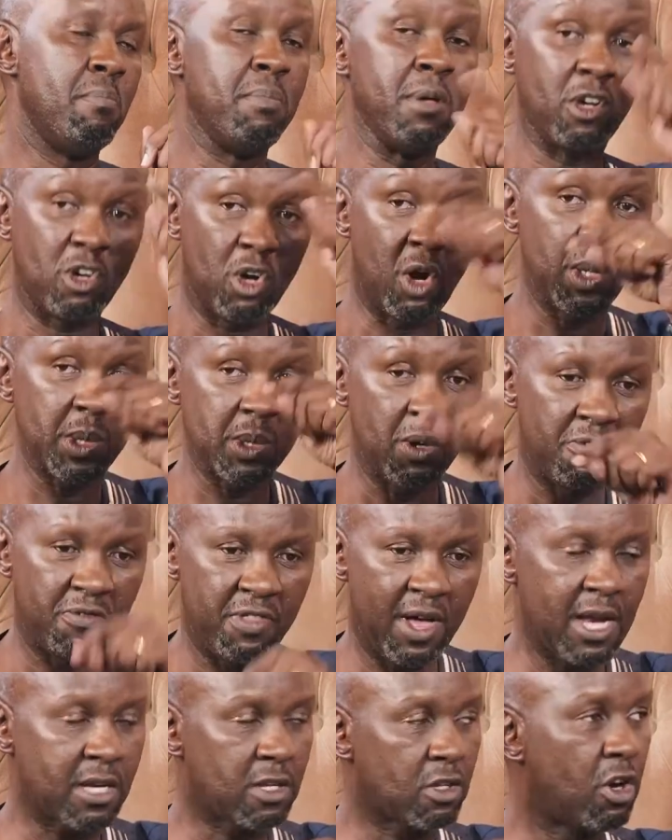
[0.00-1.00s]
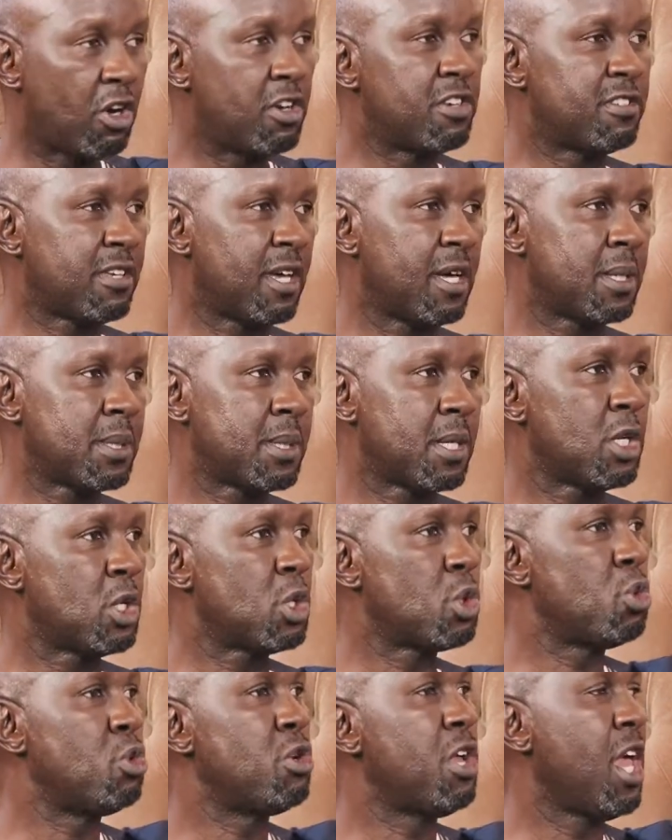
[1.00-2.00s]
Because of that, God says,
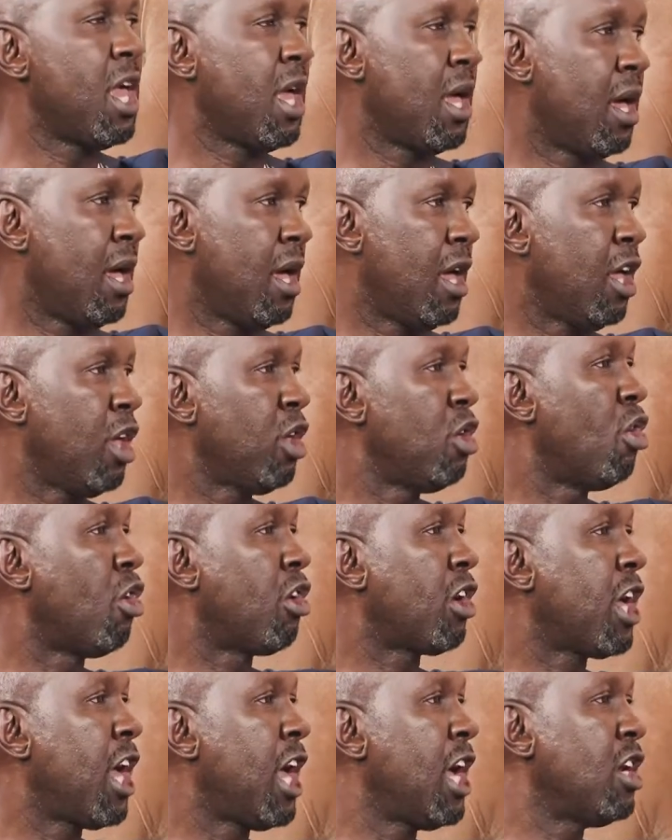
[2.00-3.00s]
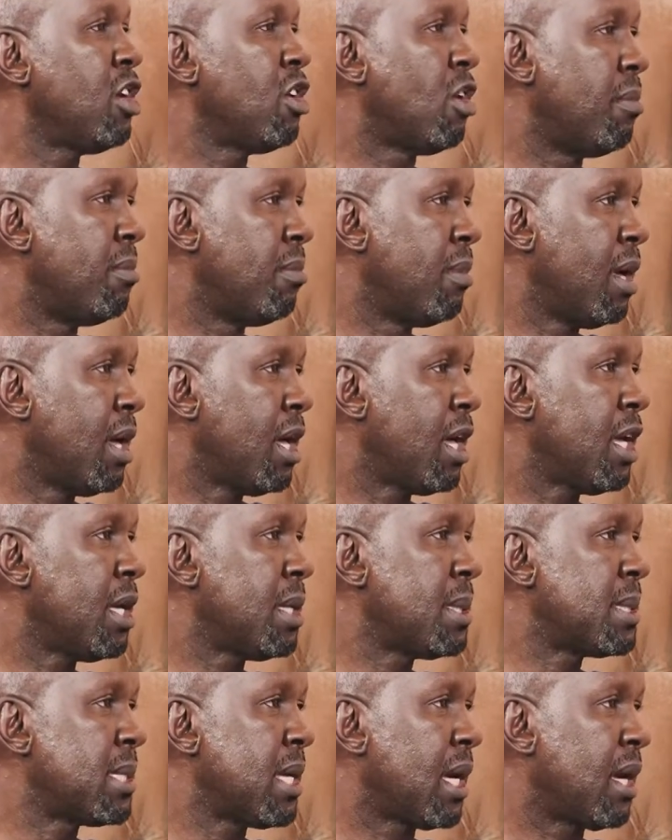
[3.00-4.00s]
today, your kingdom
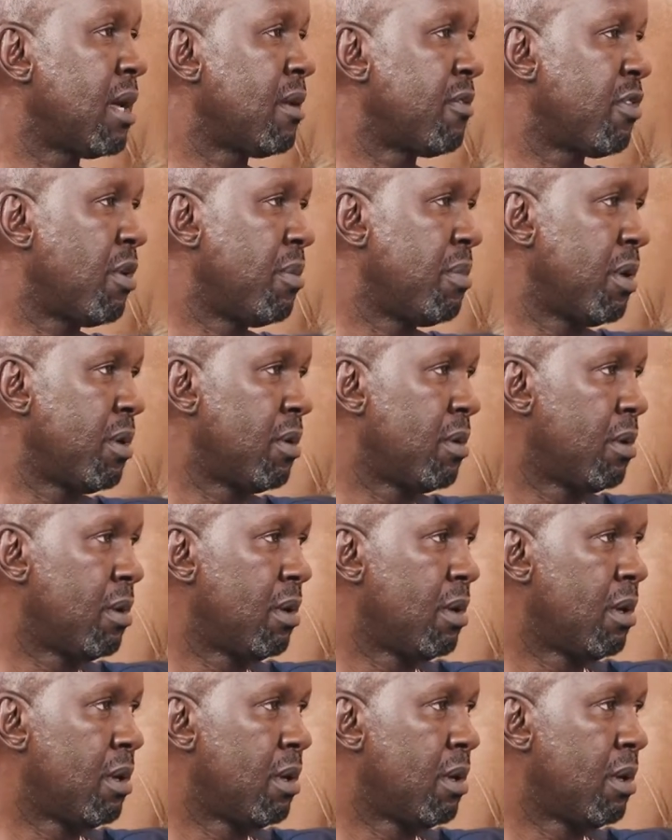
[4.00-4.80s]
is taken from you.